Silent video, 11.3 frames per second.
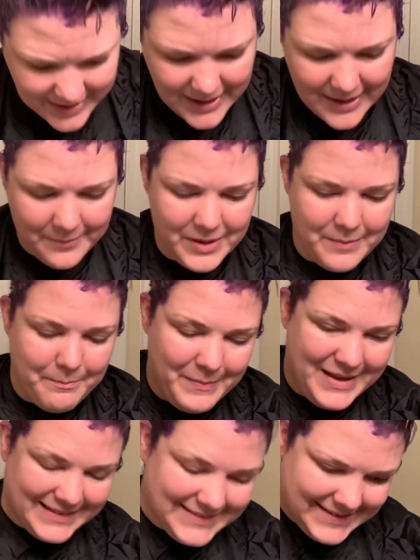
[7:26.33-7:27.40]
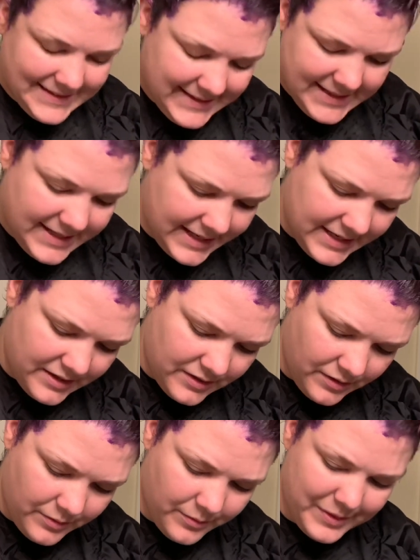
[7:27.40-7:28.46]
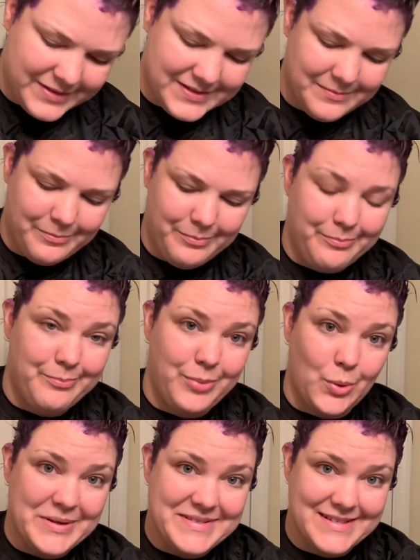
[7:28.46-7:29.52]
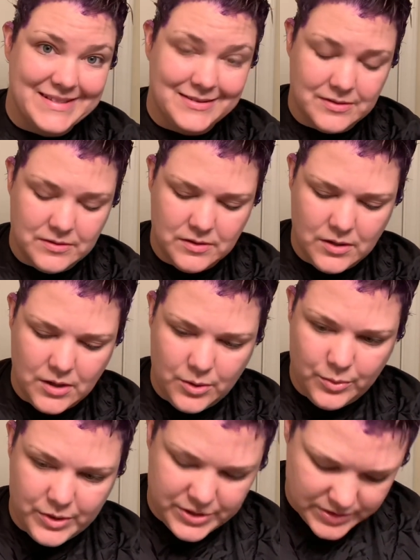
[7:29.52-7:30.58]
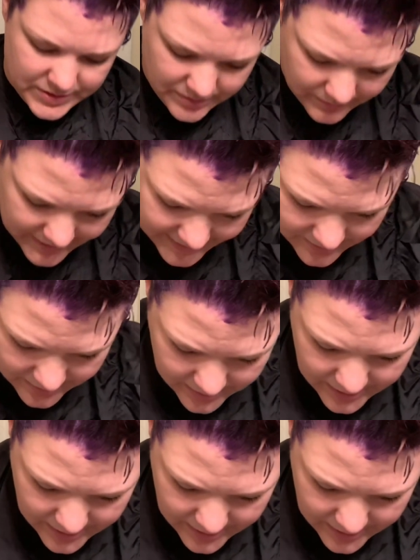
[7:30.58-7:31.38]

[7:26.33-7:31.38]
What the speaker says: I'm gonna mix it in with some poison, which is the red.